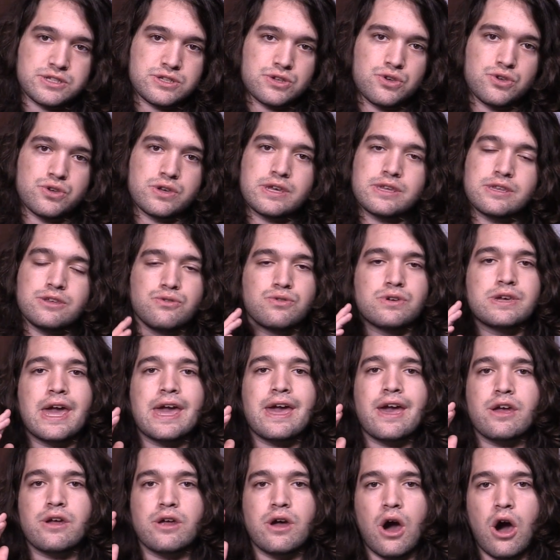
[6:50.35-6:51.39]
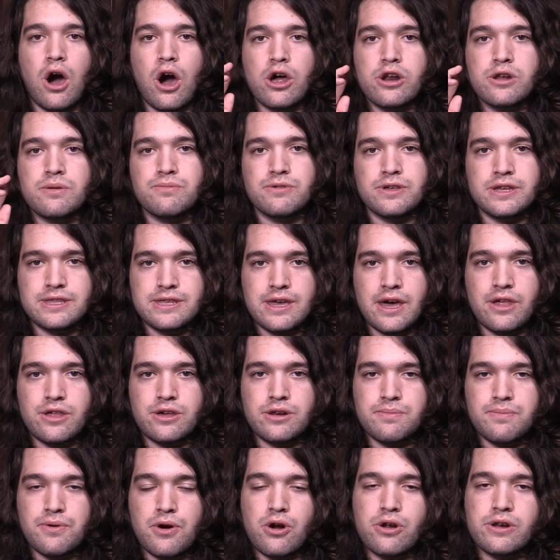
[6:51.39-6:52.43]
so you can't audibly tell
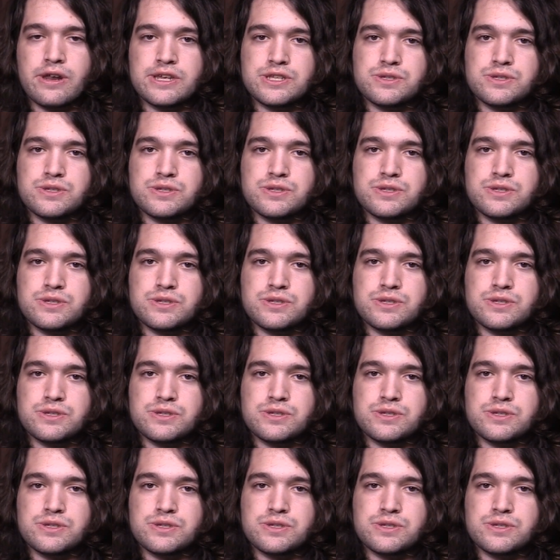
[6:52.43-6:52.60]
it apart